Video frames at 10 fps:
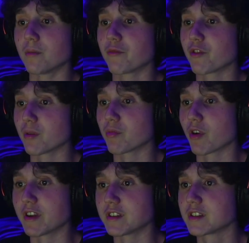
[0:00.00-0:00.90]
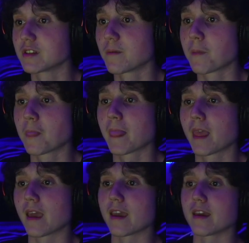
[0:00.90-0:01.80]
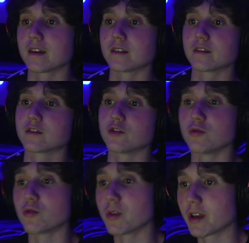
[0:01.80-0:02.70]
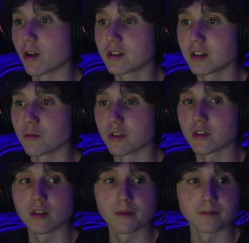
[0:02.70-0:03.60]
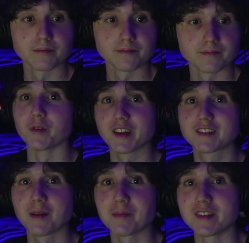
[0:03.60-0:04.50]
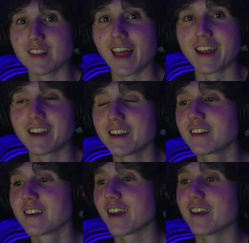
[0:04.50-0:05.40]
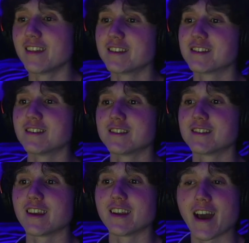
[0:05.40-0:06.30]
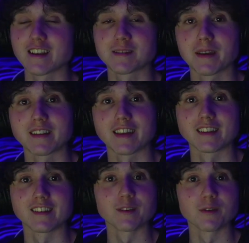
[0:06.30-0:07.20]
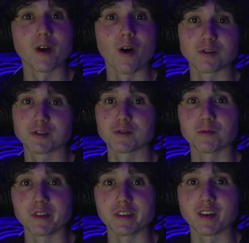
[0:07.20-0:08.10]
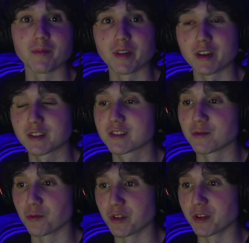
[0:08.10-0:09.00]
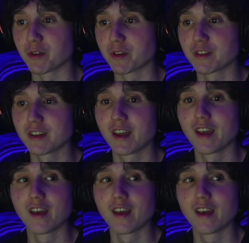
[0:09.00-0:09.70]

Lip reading: for the price and to create content with. Next up is the lighting, and this is an aspect that can get also really complex really quickly.